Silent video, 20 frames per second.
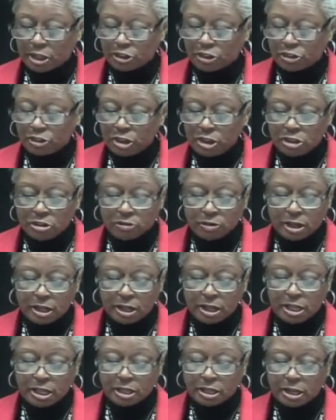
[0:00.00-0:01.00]
a senior at
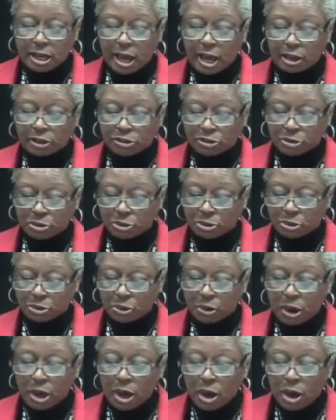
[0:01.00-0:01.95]
Lincoln High School,